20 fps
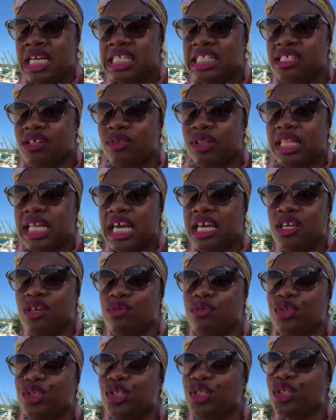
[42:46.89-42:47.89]
So thank
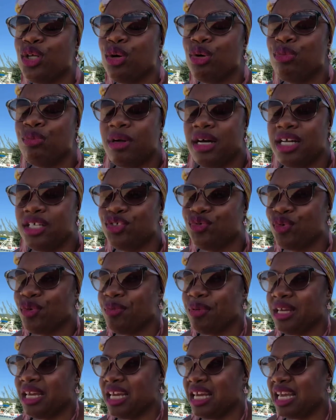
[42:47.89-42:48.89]
you so much for
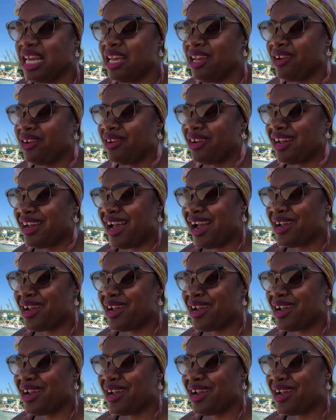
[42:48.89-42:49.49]
being here.